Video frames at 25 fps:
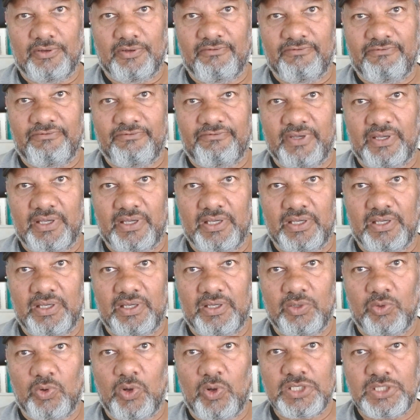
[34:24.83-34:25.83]
of
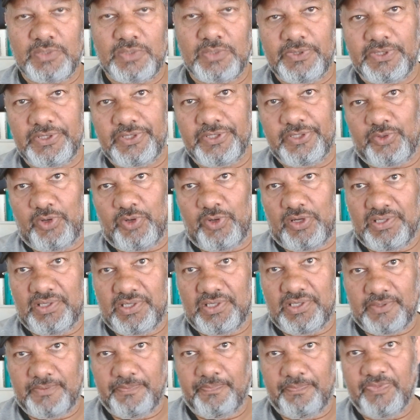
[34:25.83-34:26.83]
gospel
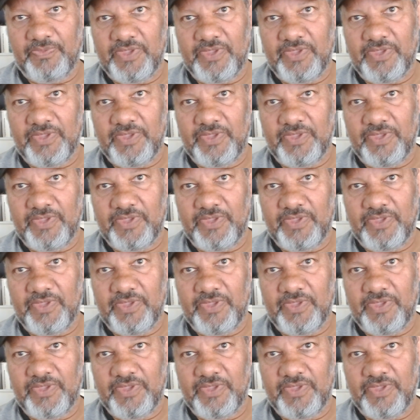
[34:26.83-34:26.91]
scholars,